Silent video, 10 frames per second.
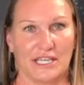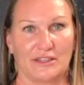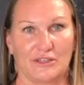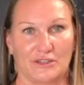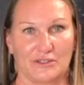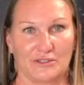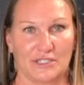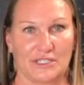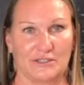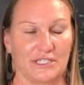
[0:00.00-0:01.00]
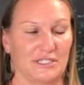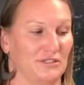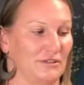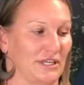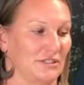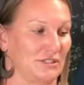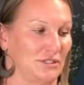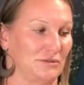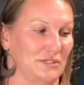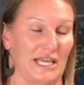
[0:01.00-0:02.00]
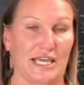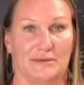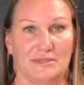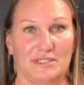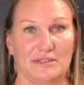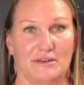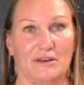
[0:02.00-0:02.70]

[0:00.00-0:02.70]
and the Euro series, you'll get two tabs.